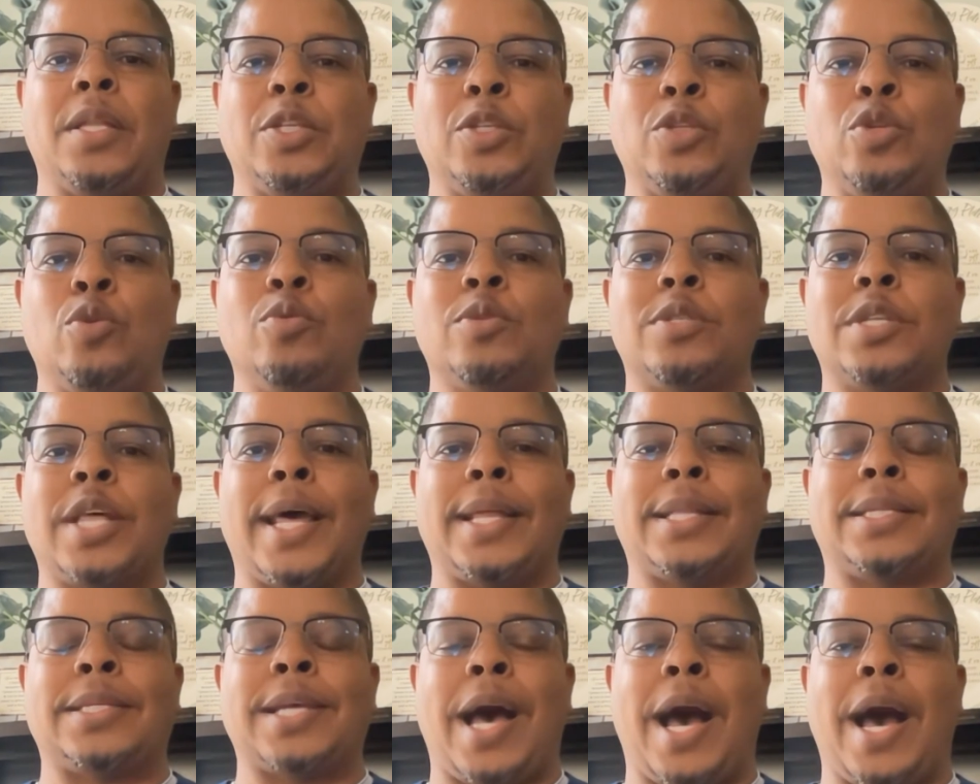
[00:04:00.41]
use
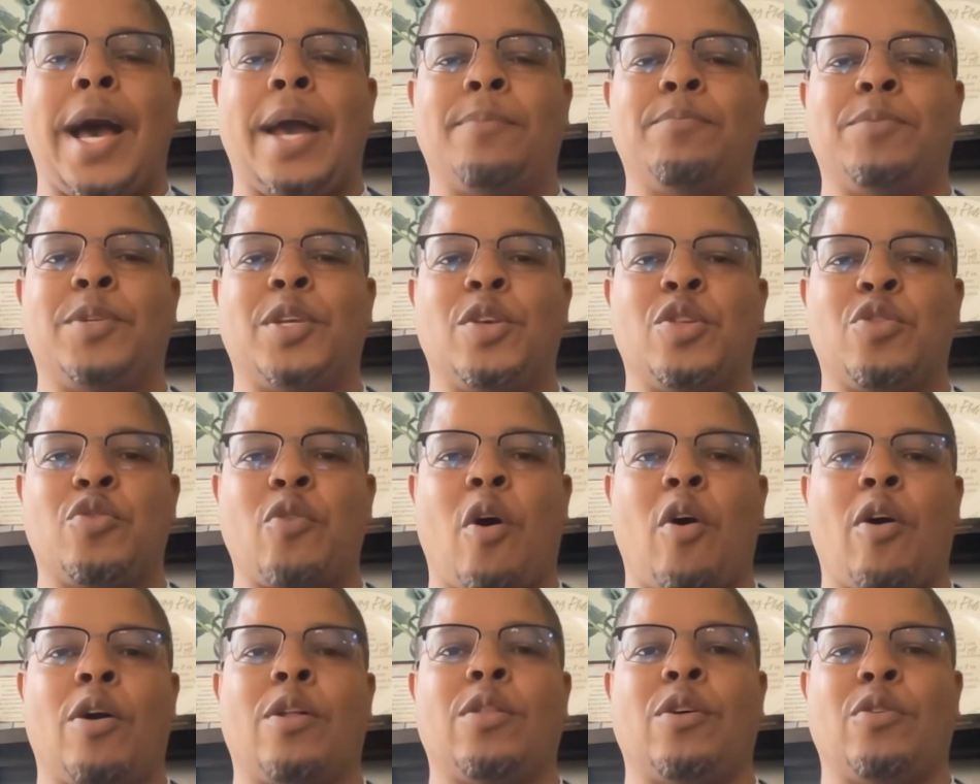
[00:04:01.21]
that time to
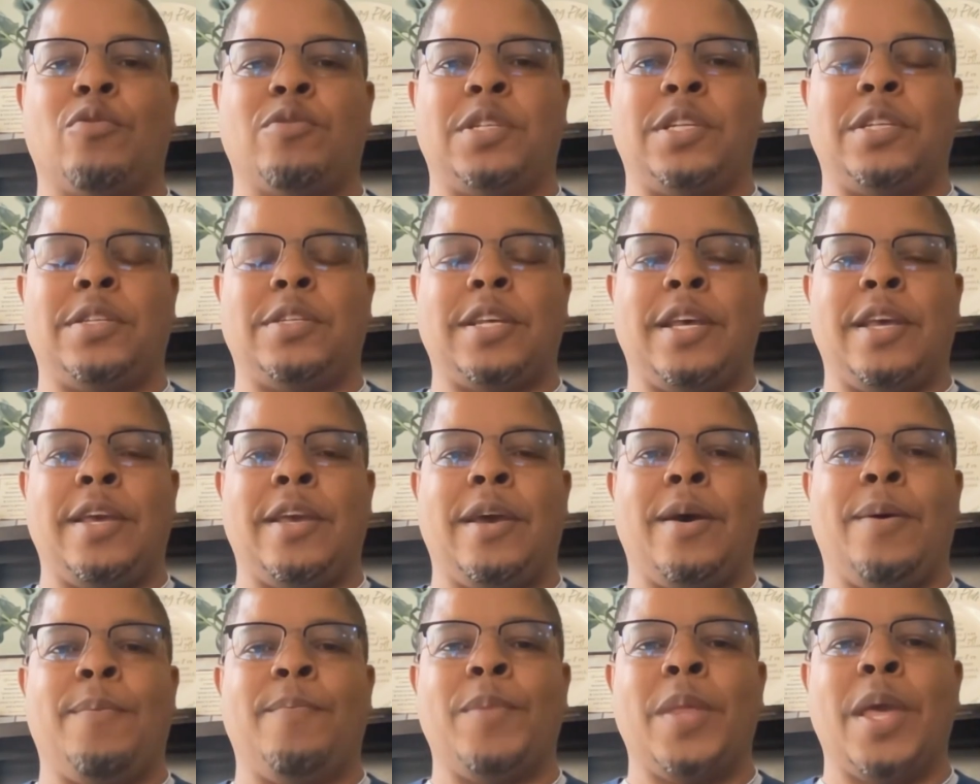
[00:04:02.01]
draw closer to
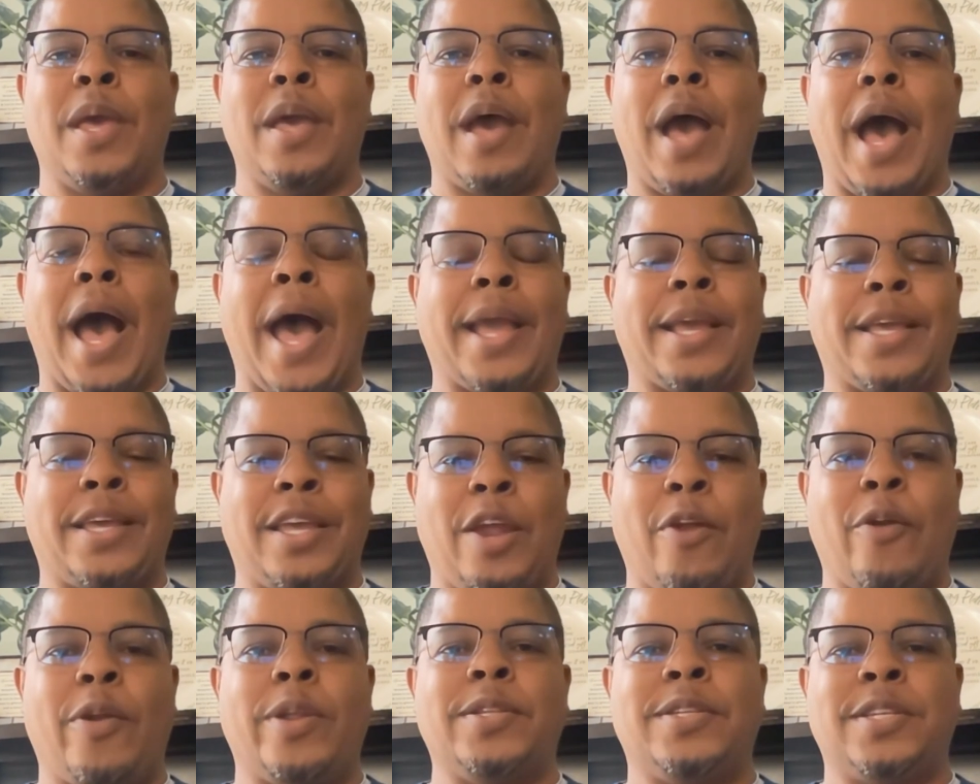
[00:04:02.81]
Him. I
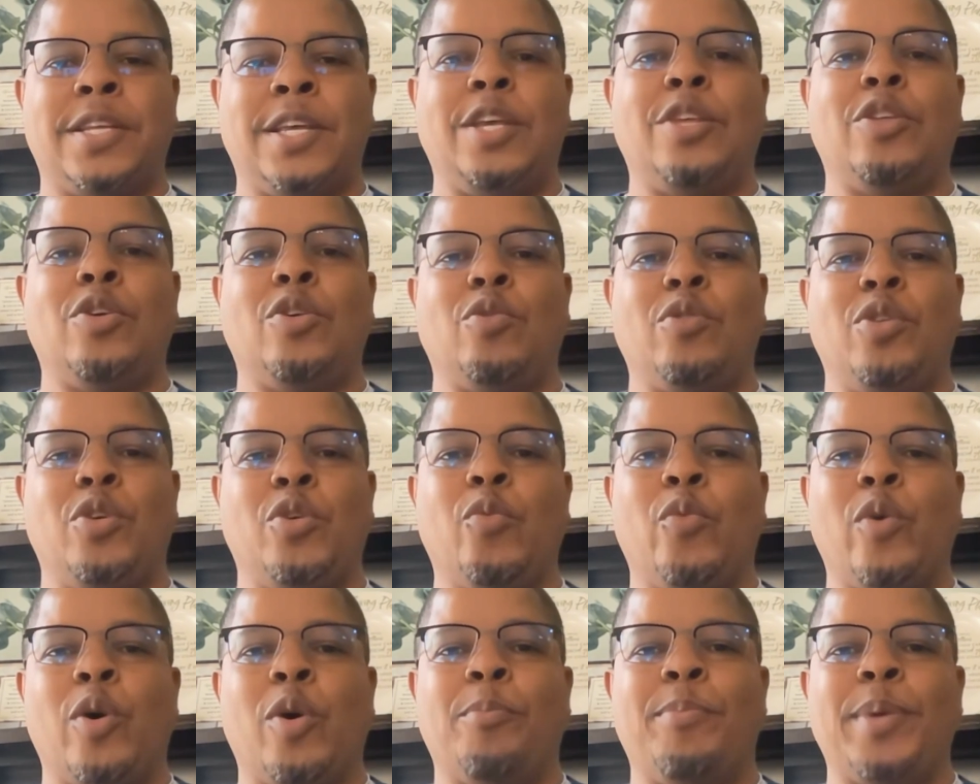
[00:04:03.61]
guarantee you, you
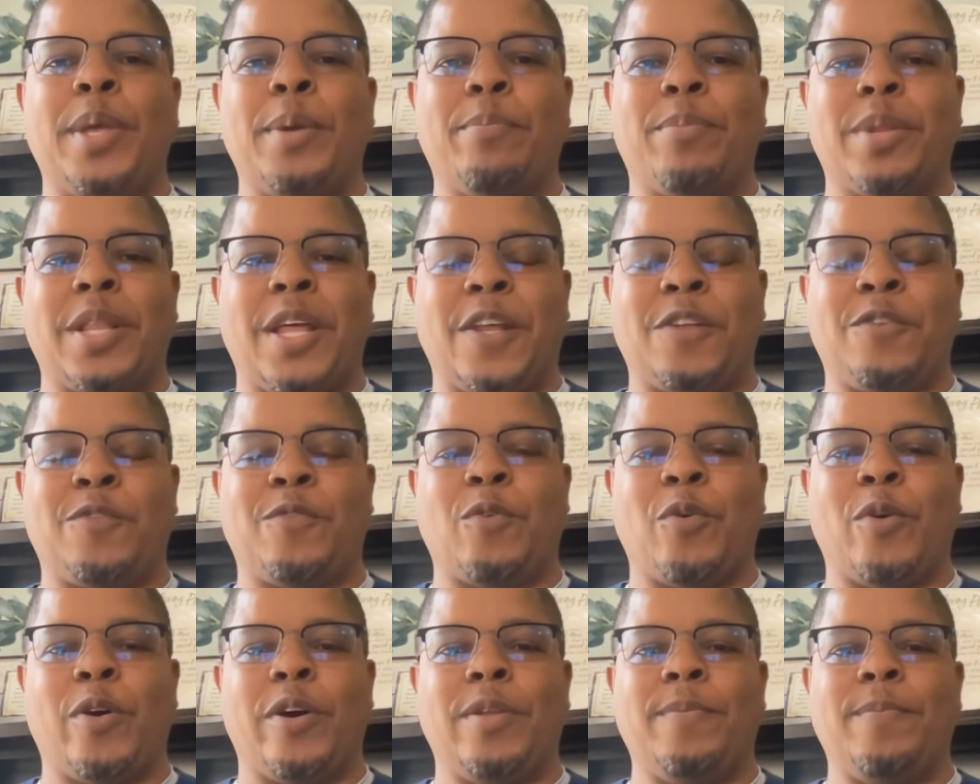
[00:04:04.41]
will be blessed
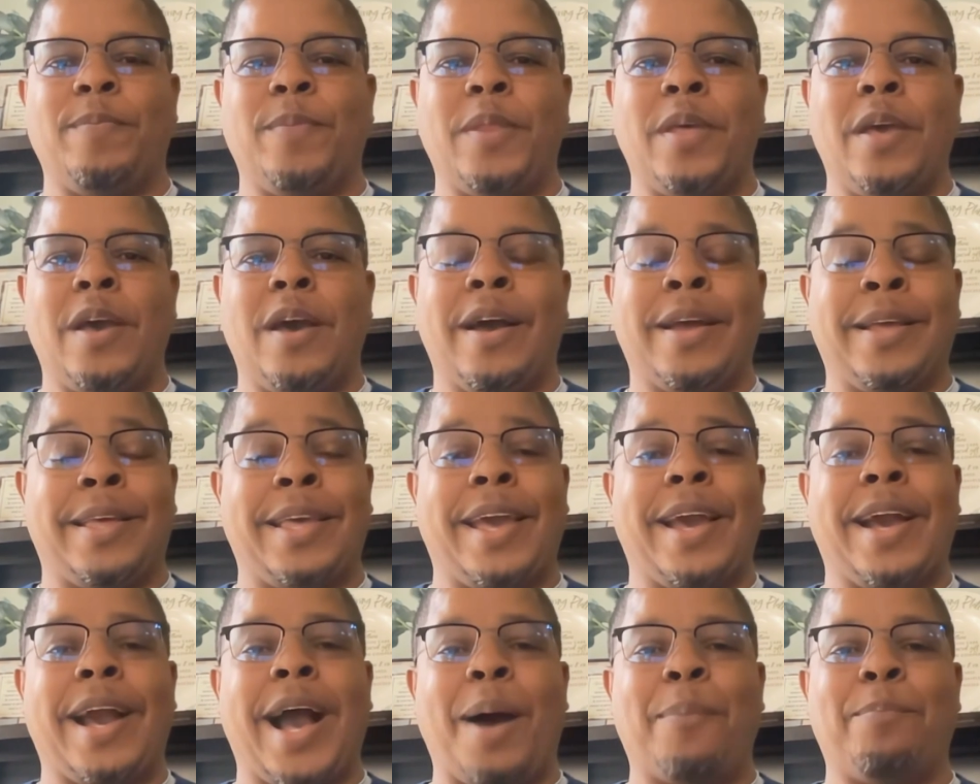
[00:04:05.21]
for it.
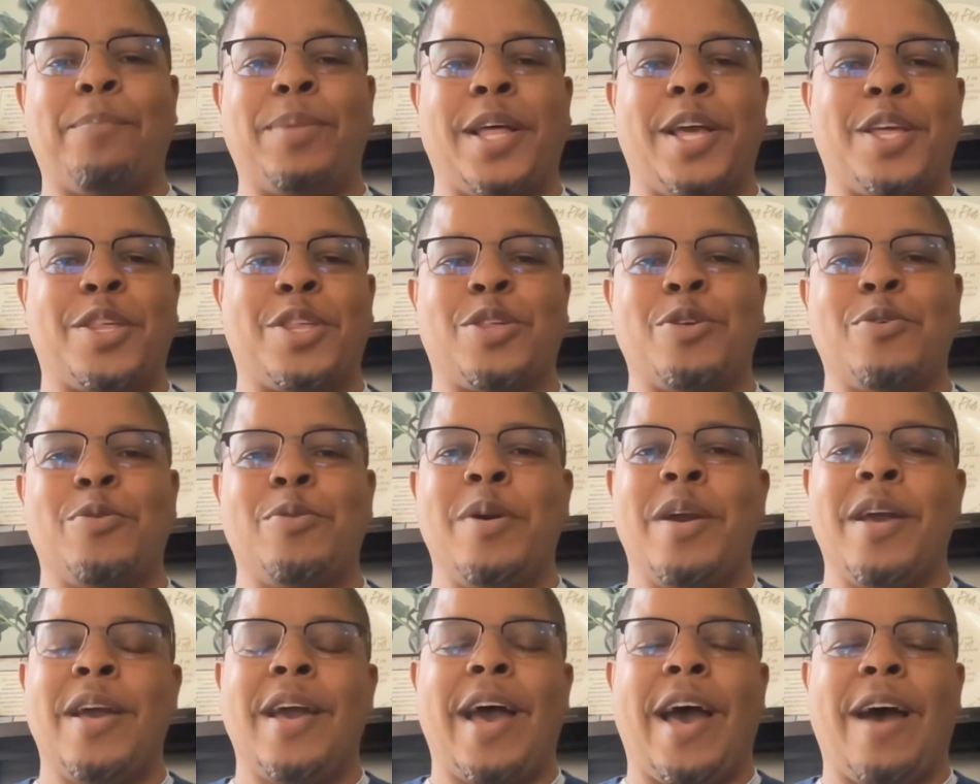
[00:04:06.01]
Again, God bless
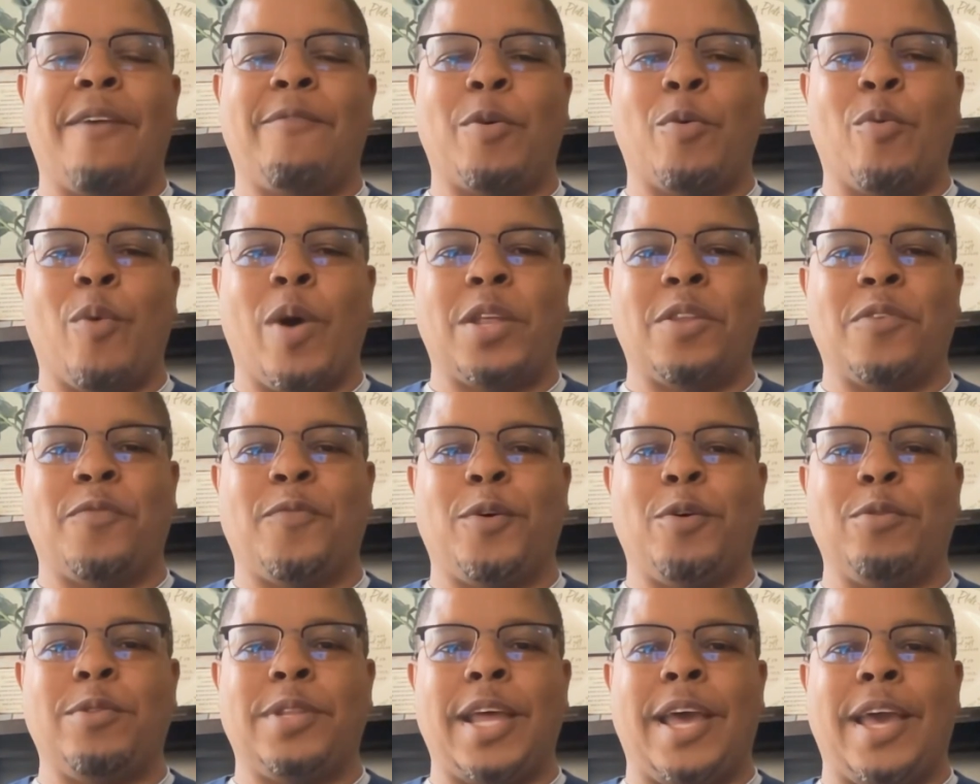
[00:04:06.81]
you. Have a
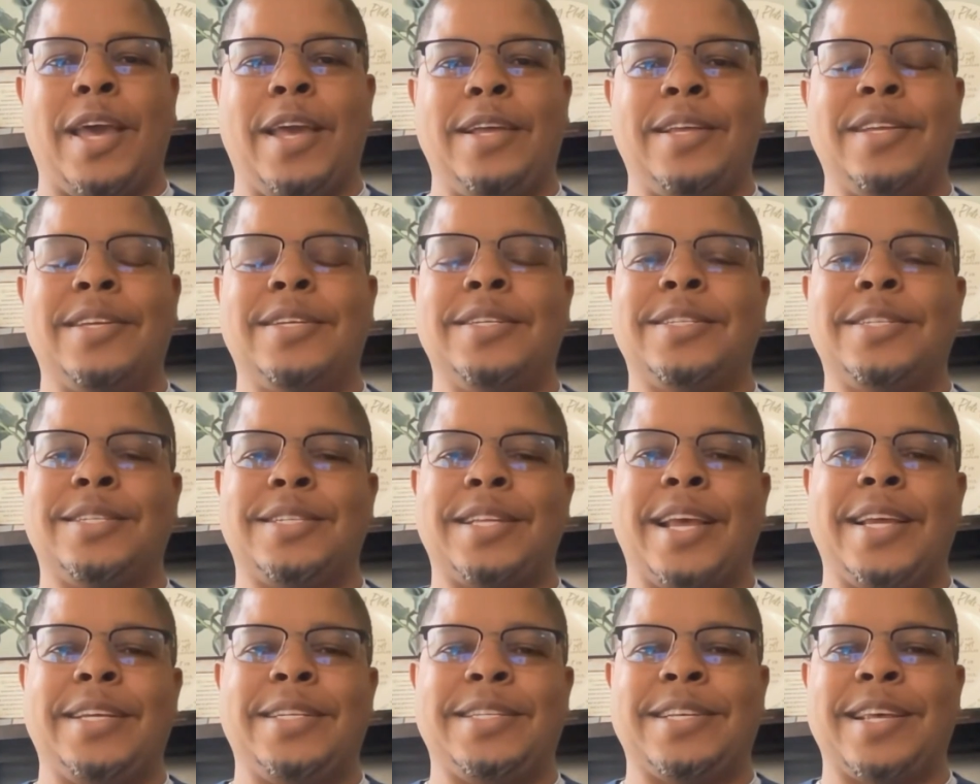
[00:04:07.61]
wonderful day.
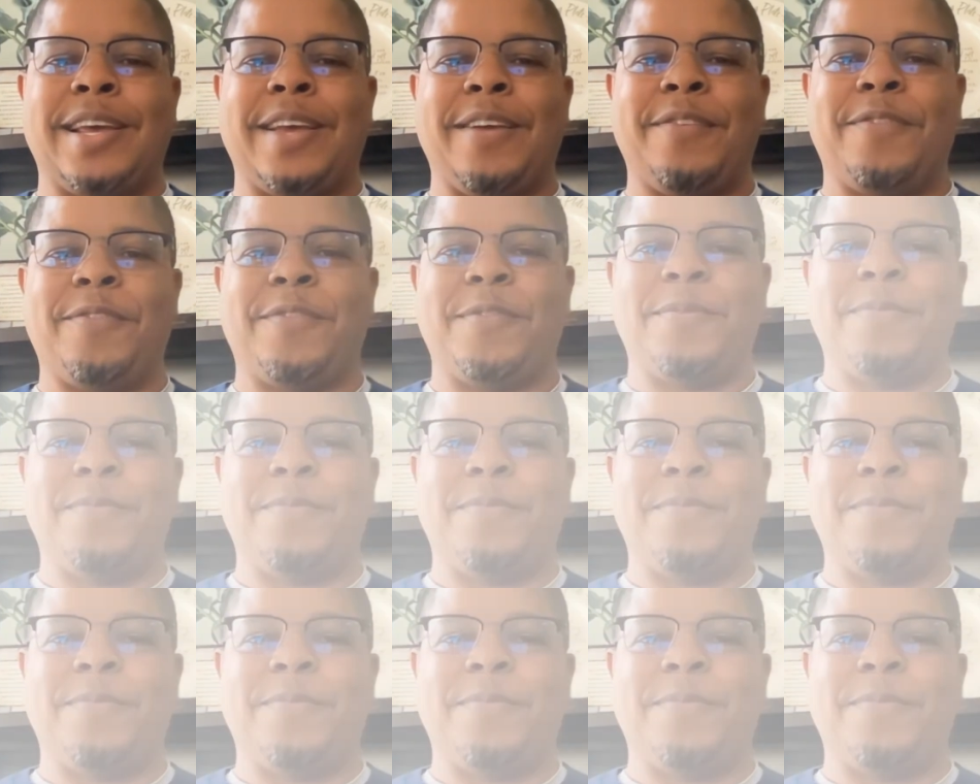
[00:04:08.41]
Stay safe.